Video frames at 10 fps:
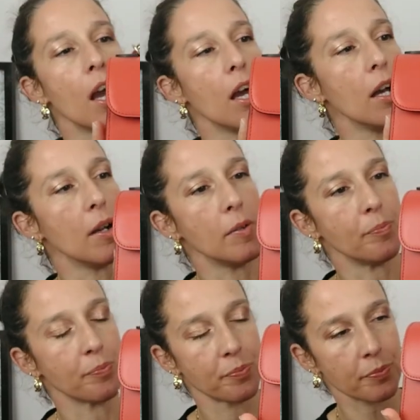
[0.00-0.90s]

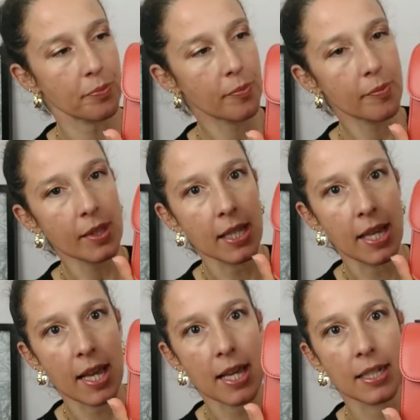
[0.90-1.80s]
And
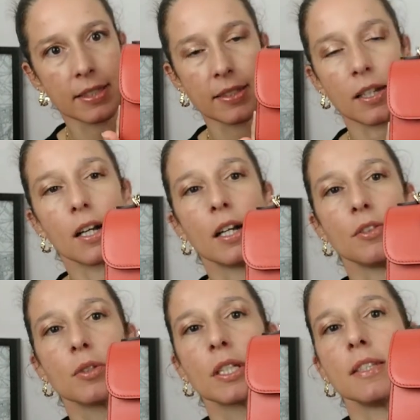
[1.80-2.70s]

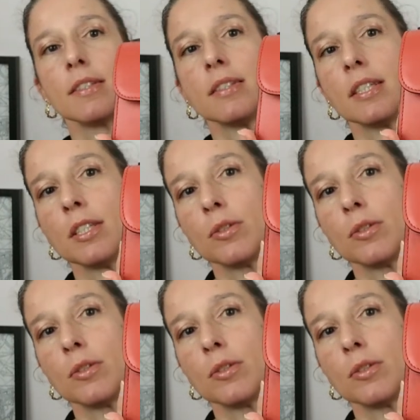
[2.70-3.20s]
as you can see,